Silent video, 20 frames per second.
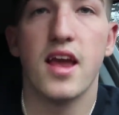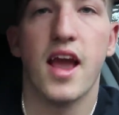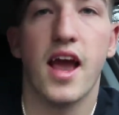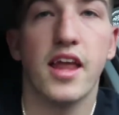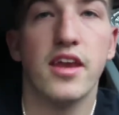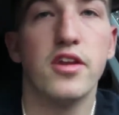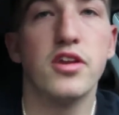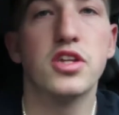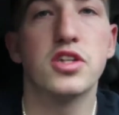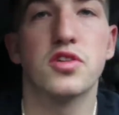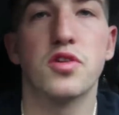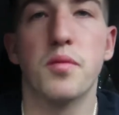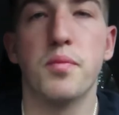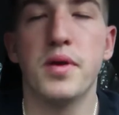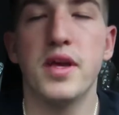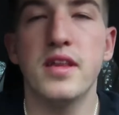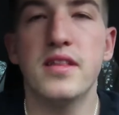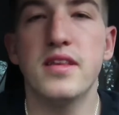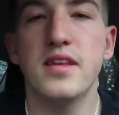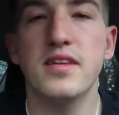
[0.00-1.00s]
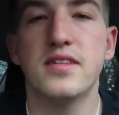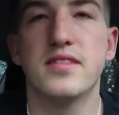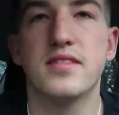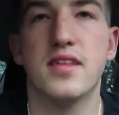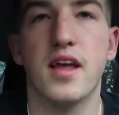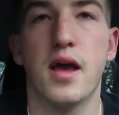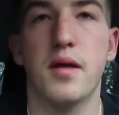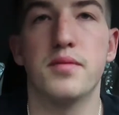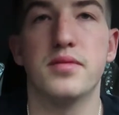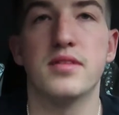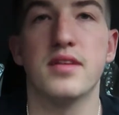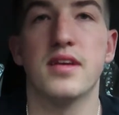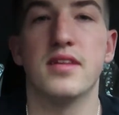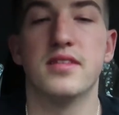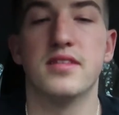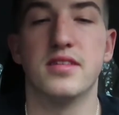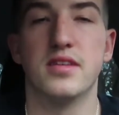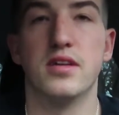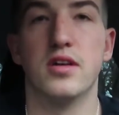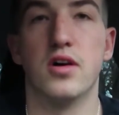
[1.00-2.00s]
And you just repeat these steps
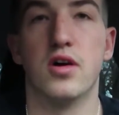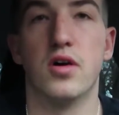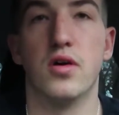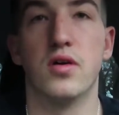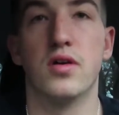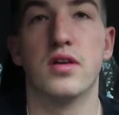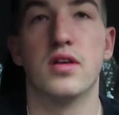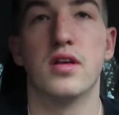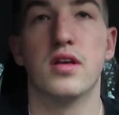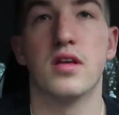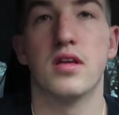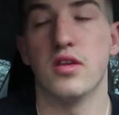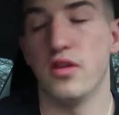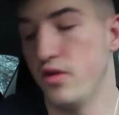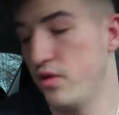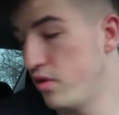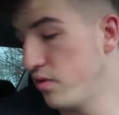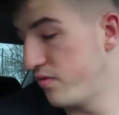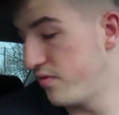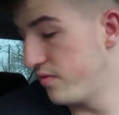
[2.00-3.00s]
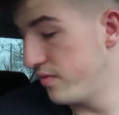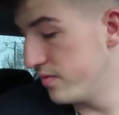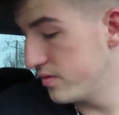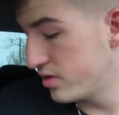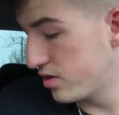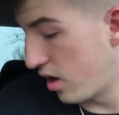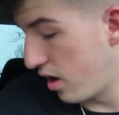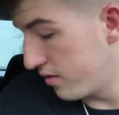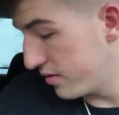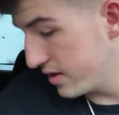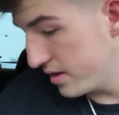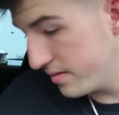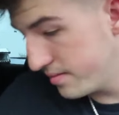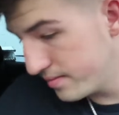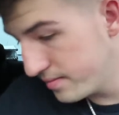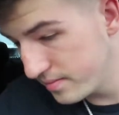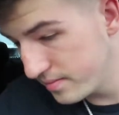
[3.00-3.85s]
until you solve it.